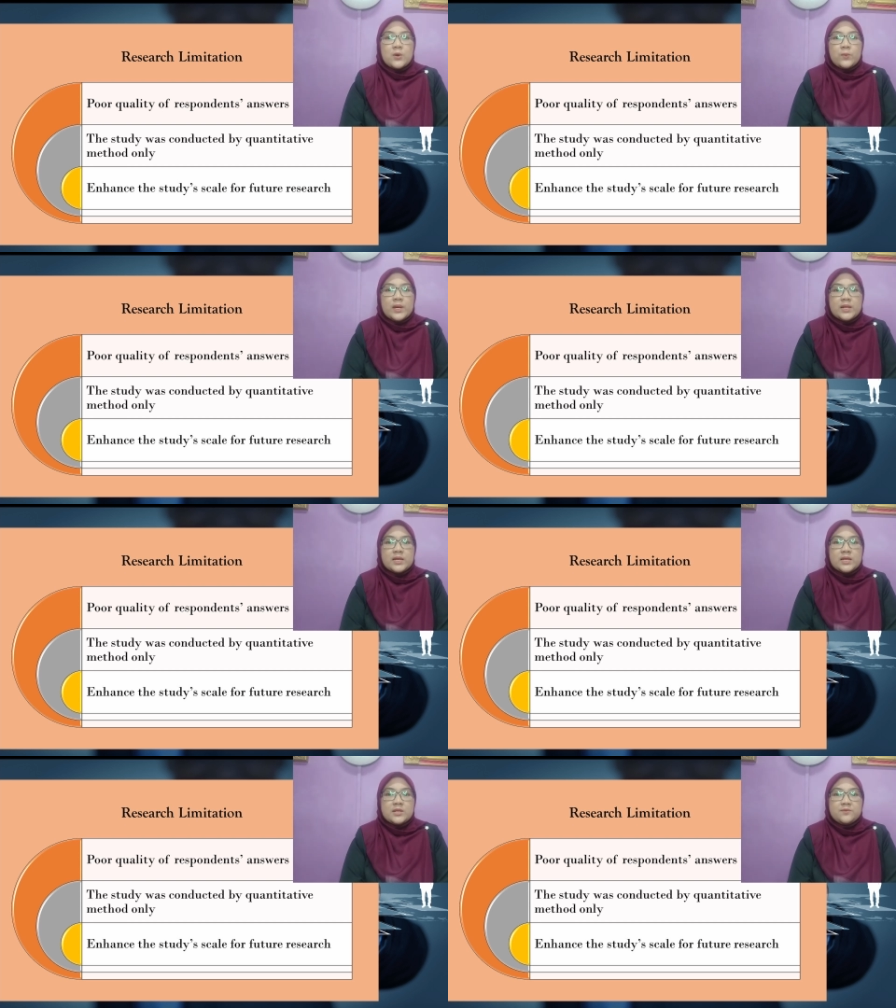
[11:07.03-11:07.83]
whether
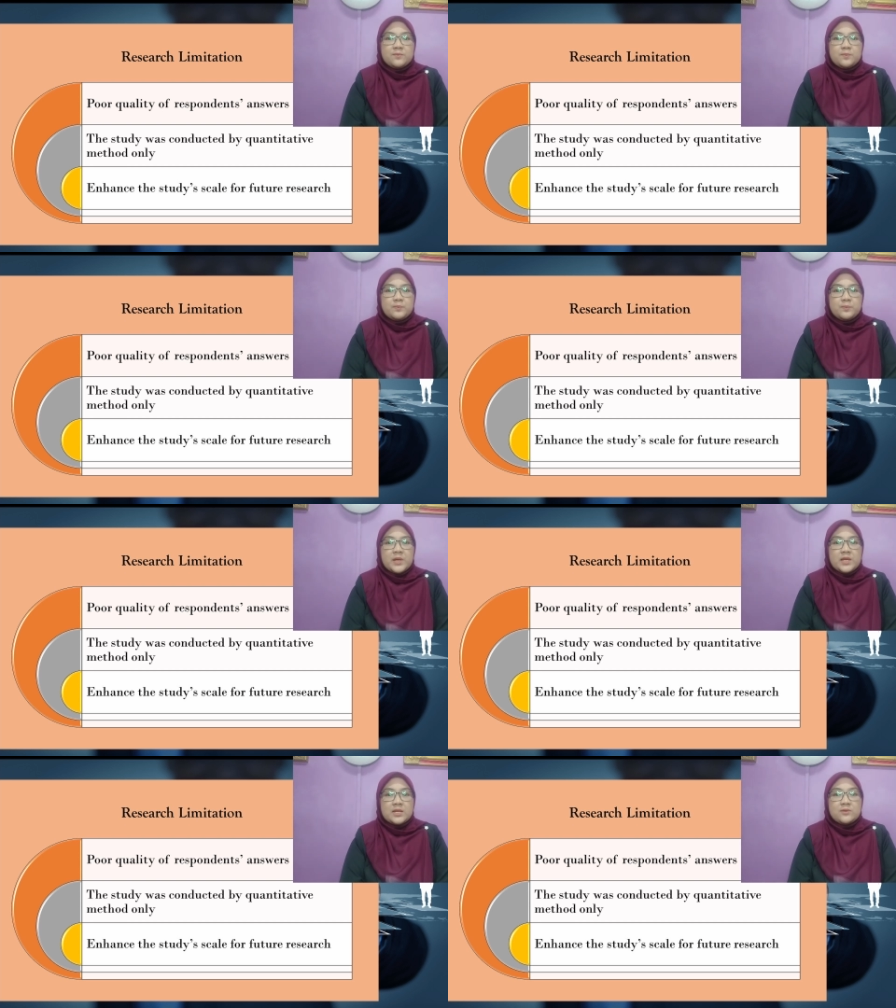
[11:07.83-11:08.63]

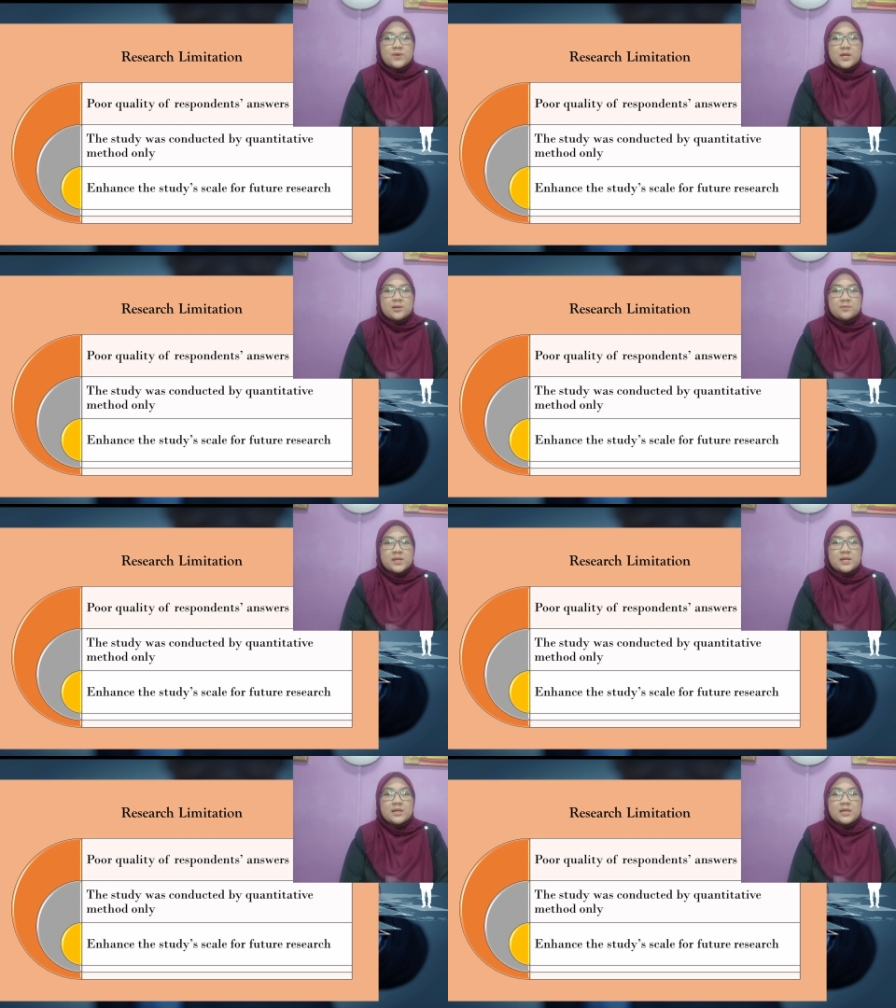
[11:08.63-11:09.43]
independent
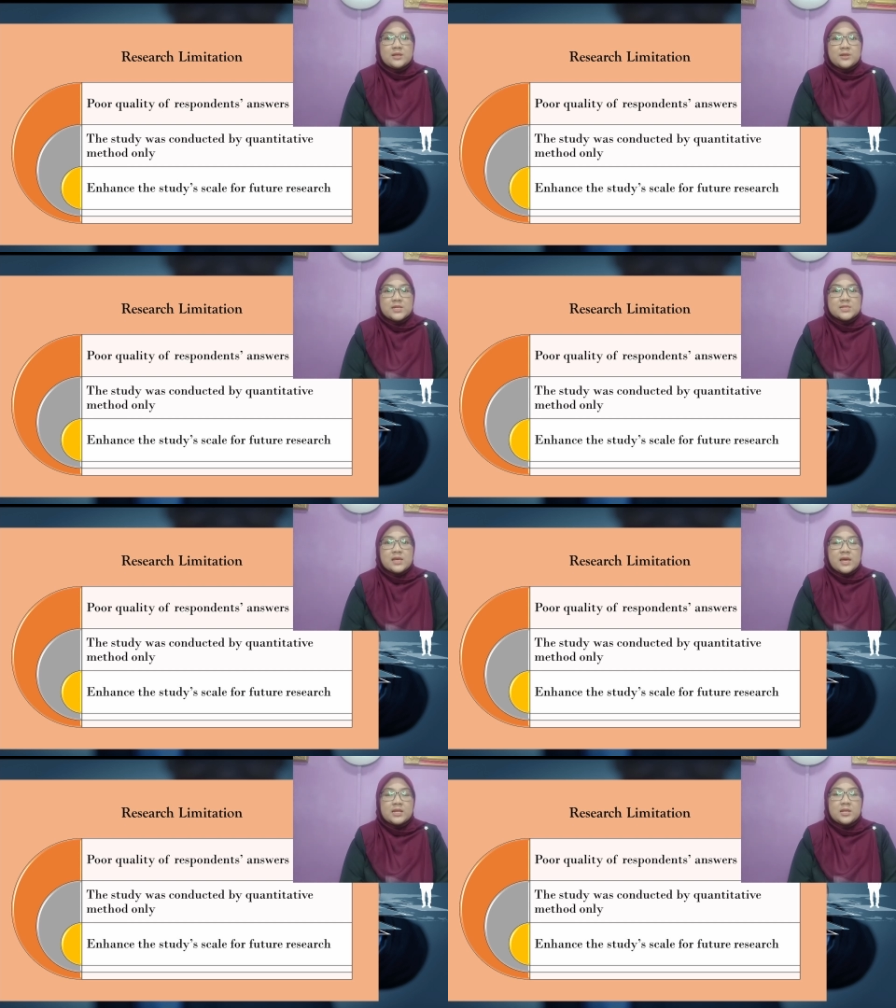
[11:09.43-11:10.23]
variable increase
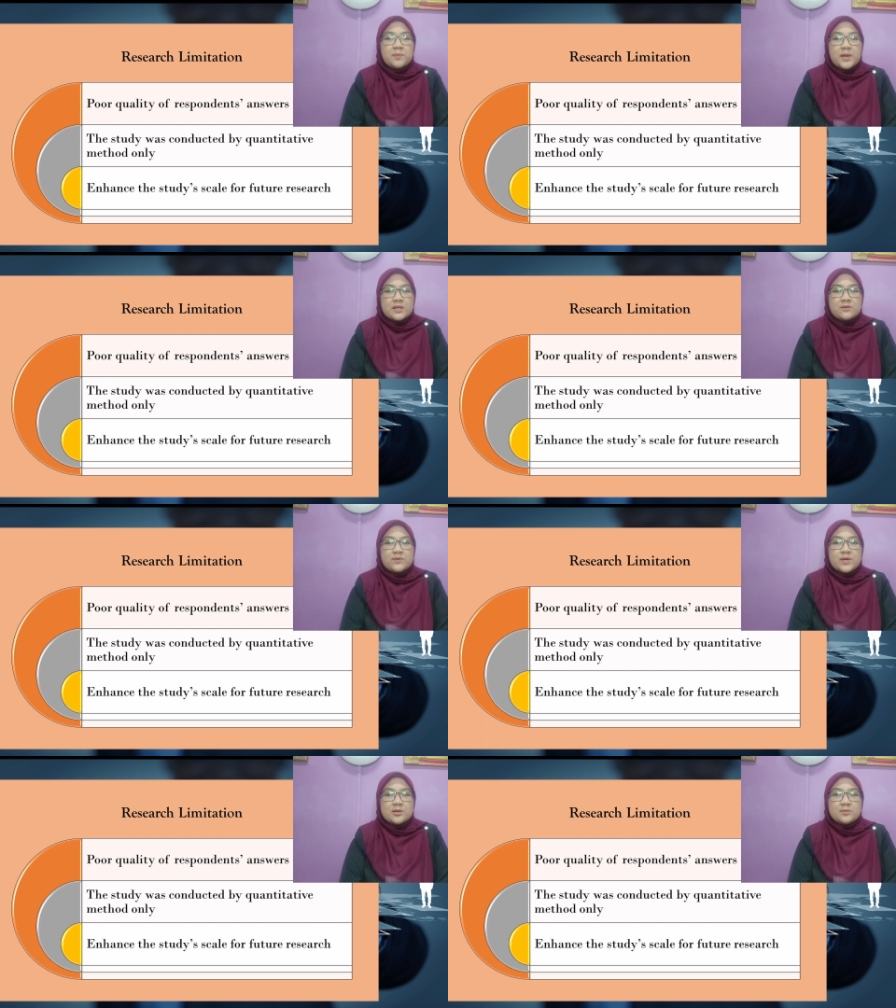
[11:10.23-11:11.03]
and dependent
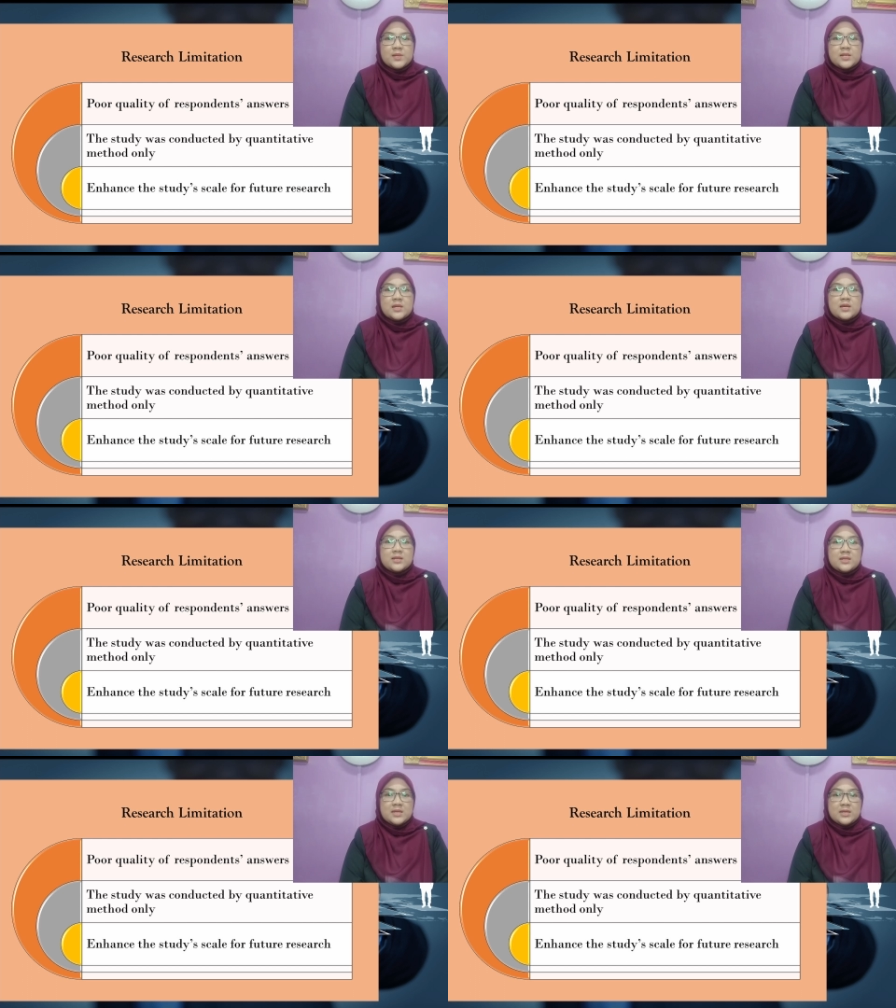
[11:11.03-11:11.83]
variable
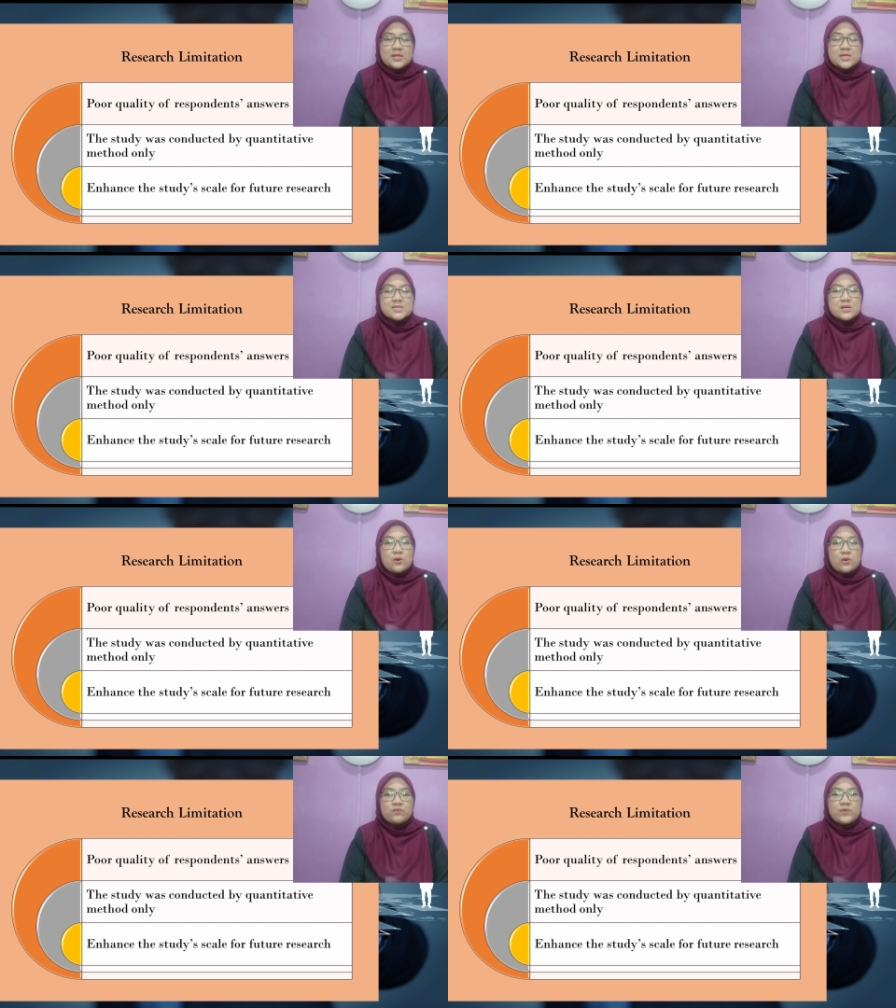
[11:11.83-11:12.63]
decrease
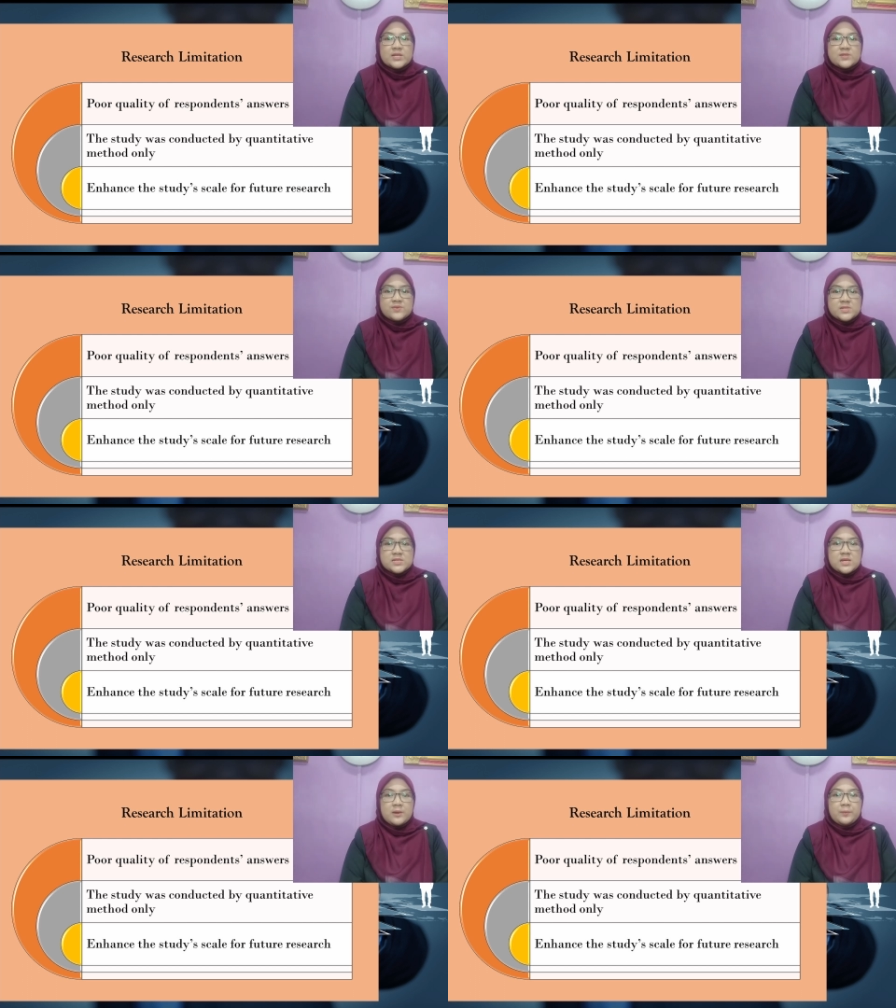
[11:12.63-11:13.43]
or vice
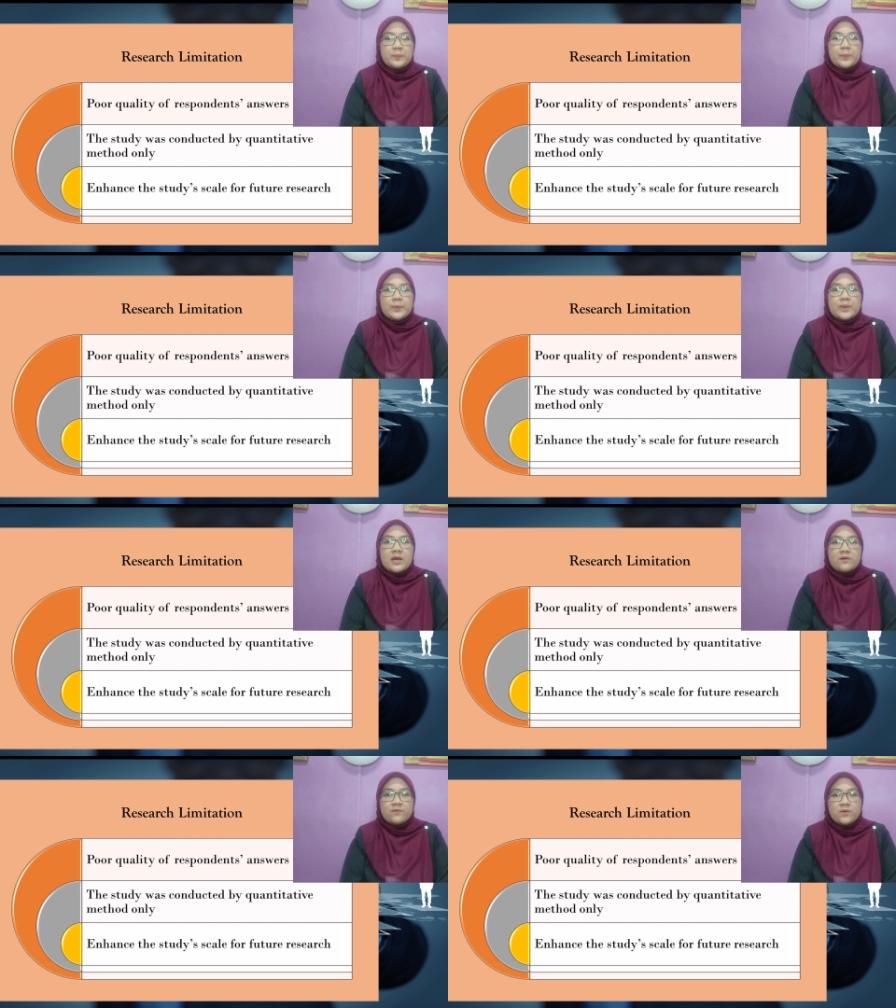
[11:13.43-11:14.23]
versa.
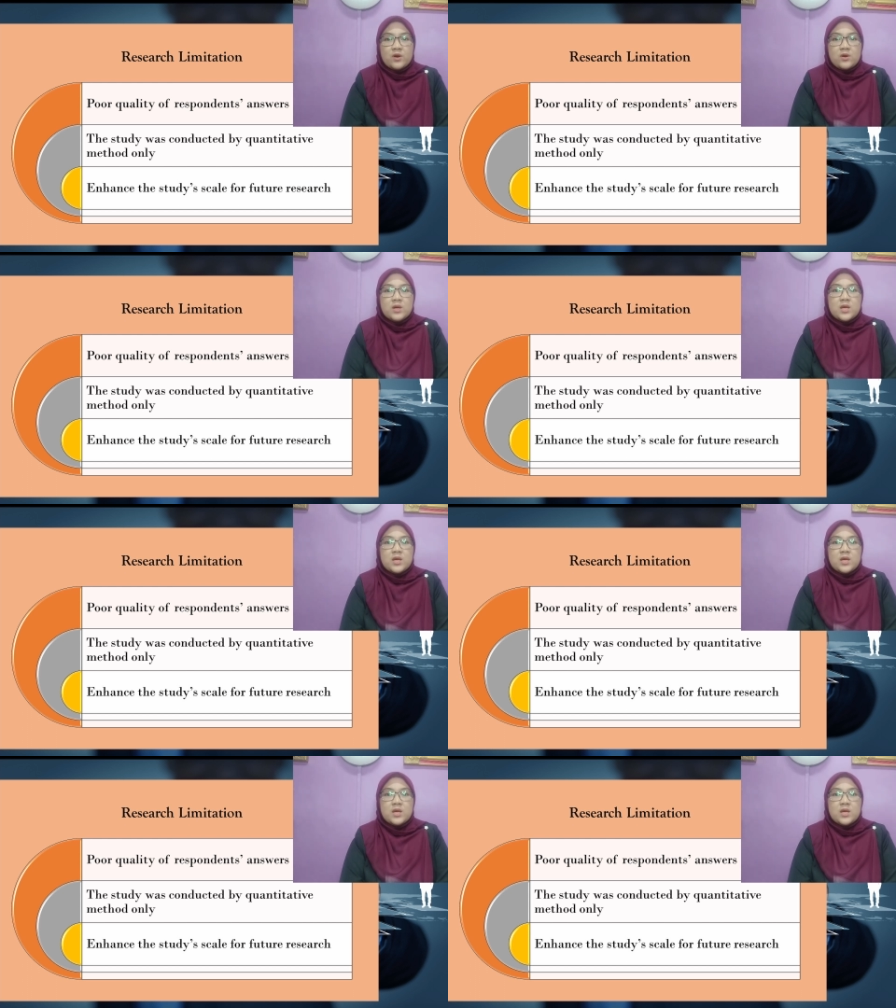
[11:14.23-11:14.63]
Therefore,